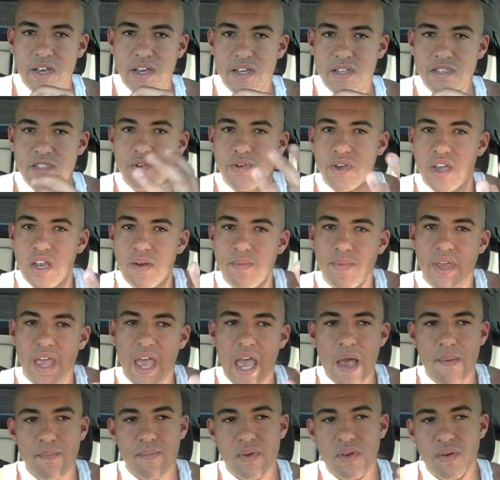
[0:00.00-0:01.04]
It's okay to be
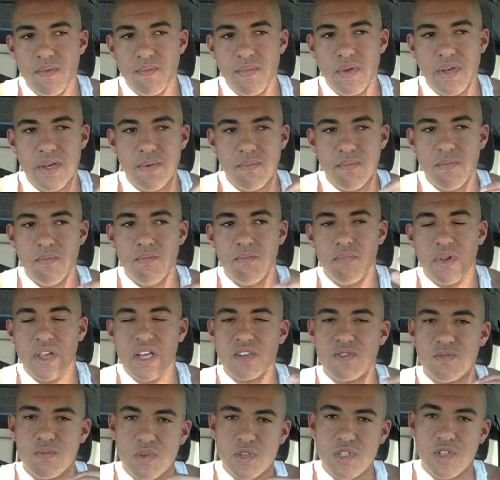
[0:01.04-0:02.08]
happy and be
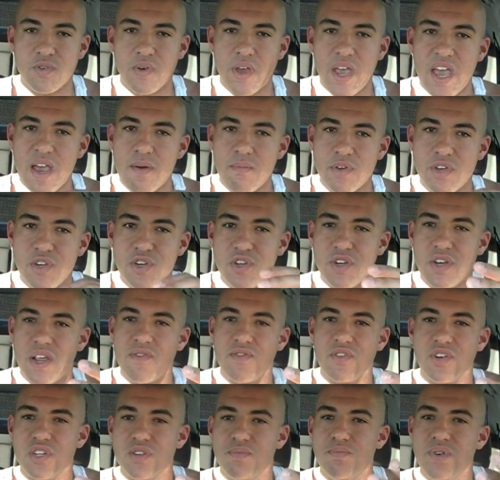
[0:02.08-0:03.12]
blessed with what you have, but you should
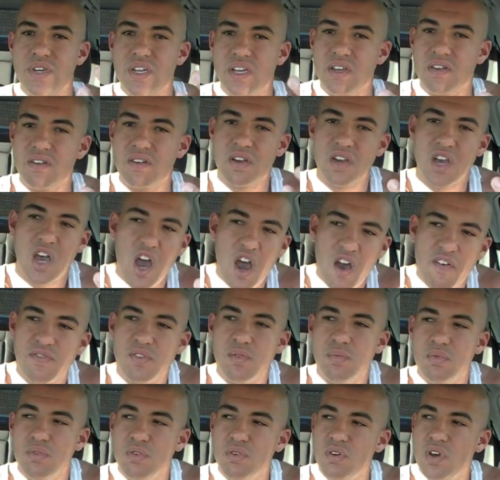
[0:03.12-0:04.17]
never just be
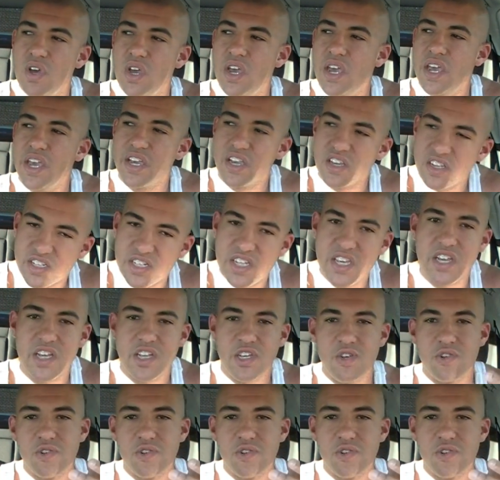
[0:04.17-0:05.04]
comfortable and content.